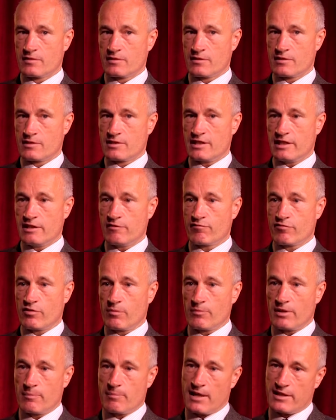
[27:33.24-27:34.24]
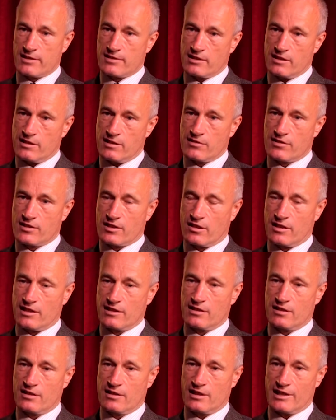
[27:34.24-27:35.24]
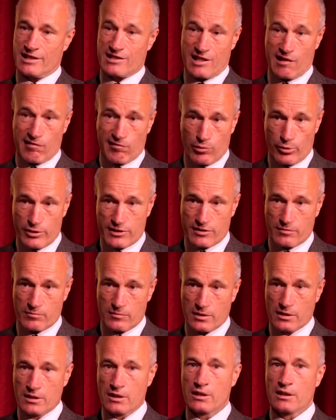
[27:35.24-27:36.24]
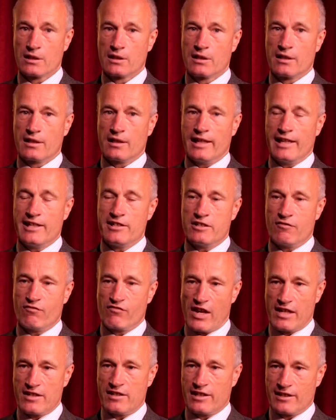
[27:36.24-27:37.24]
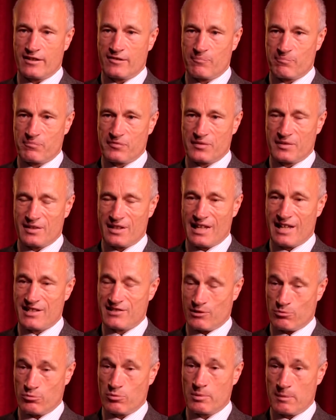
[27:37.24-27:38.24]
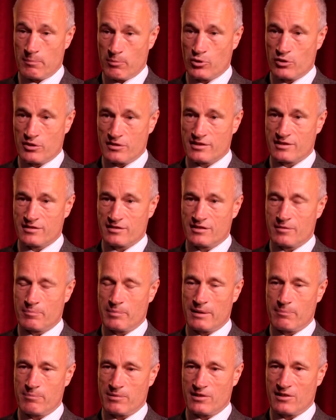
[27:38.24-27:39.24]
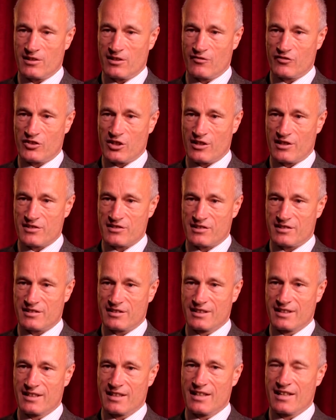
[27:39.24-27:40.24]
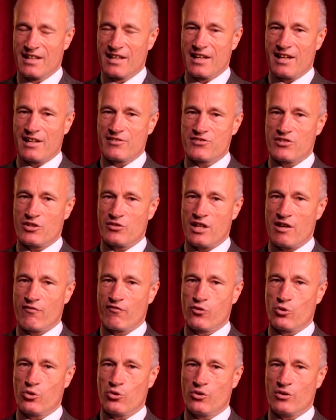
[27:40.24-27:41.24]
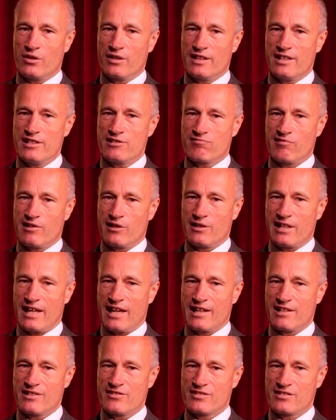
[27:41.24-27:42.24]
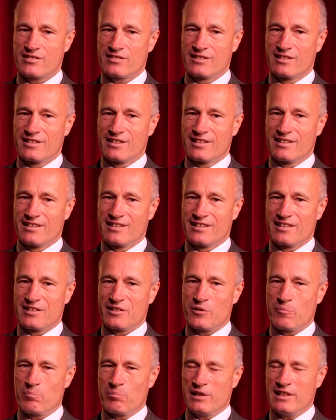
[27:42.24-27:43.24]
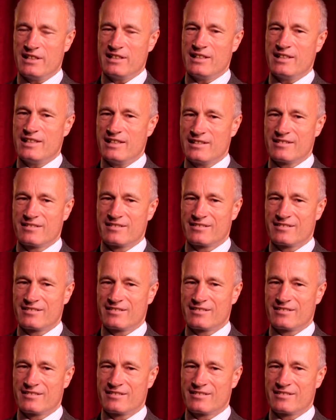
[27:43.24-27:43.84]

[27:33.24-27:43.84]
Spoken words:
seen from the Palestinian side, its heroism in defending, as it will be put, the people of Gaza. And so therefore, Israel has completely,